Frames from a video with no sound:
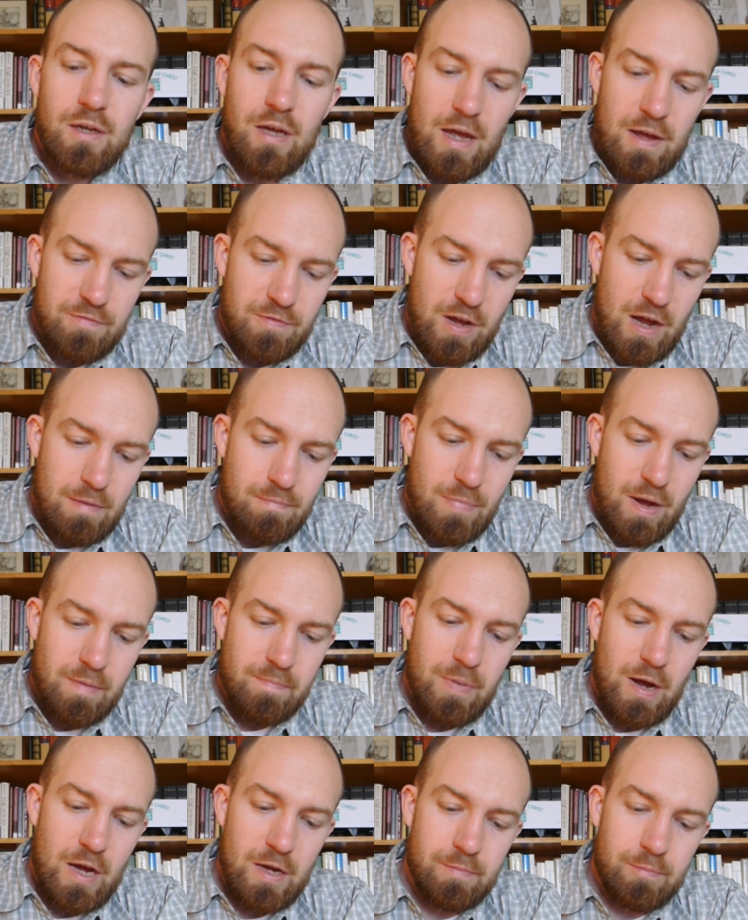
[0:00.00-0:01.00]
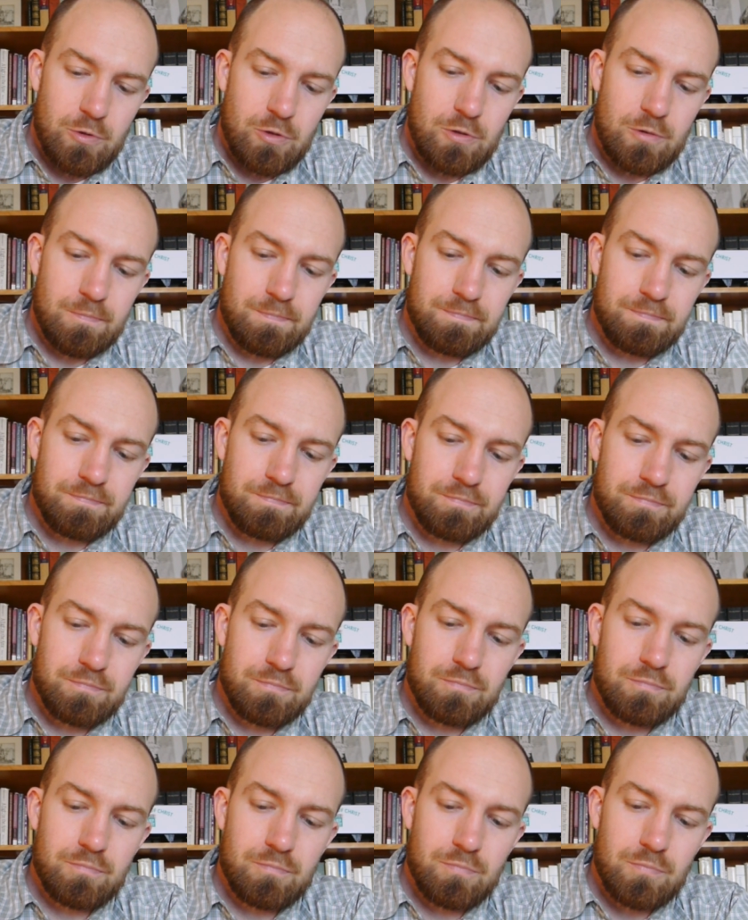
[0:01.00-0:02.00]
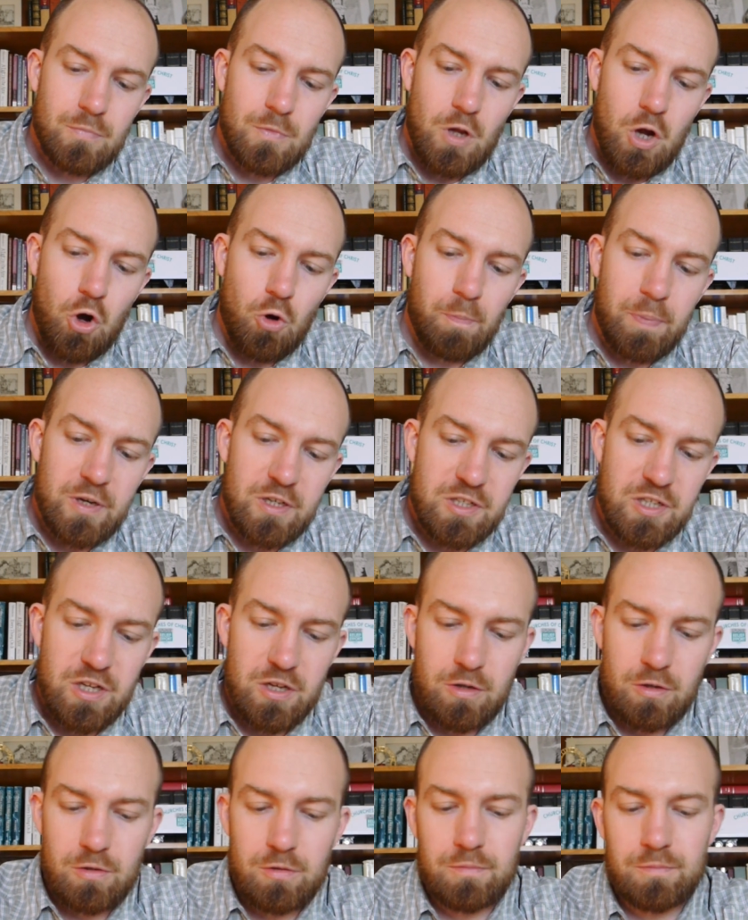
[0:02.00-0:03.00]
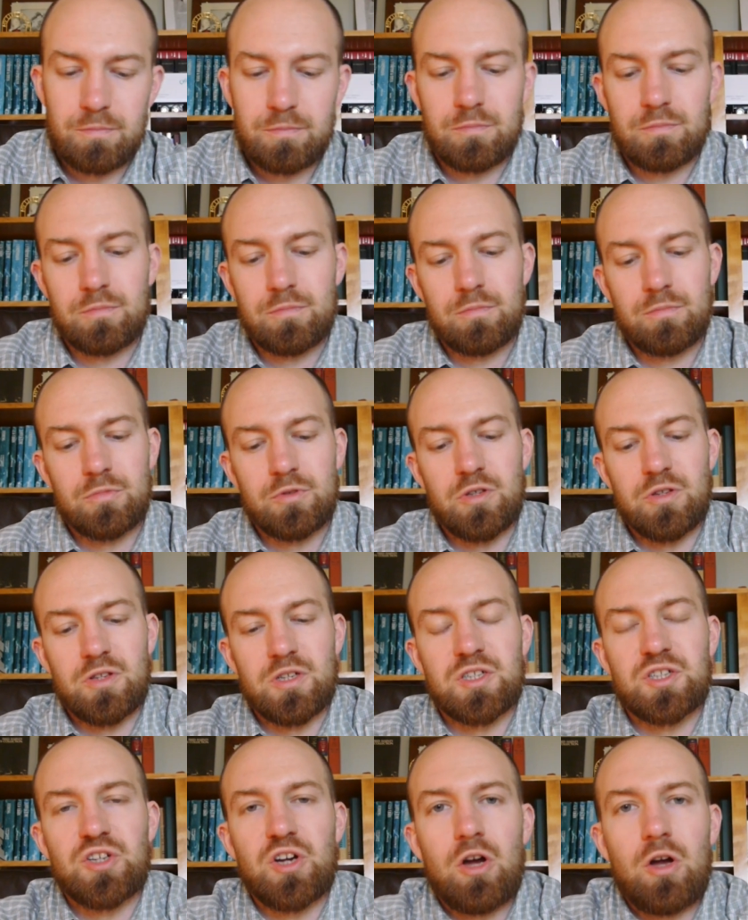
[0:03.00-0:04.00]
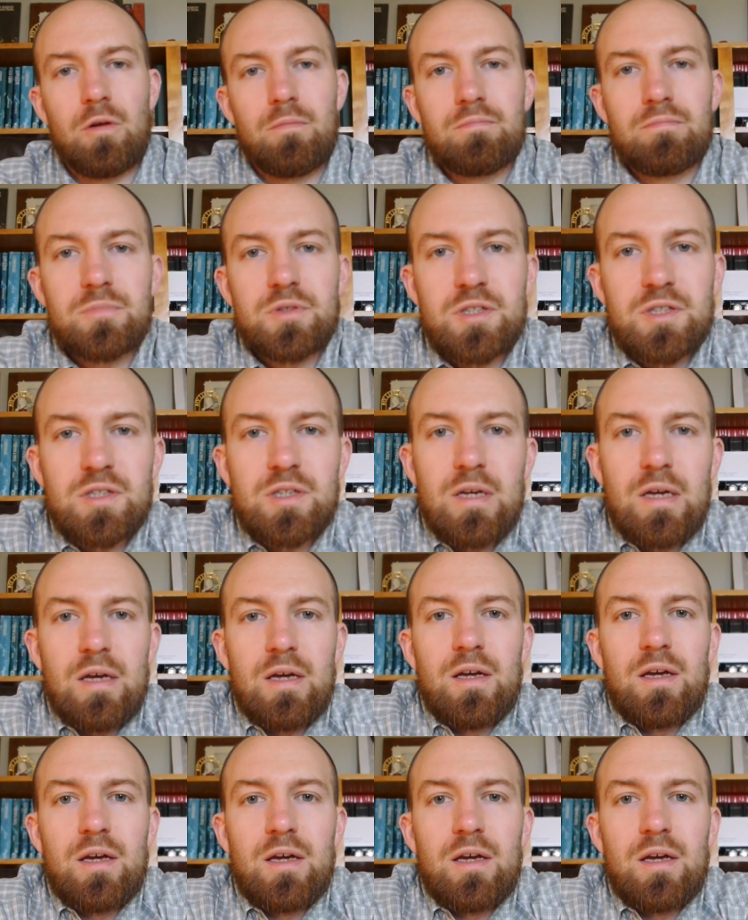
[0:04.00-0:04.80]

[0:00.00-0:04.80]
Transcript: I've got my Bible opened here to the Psalms.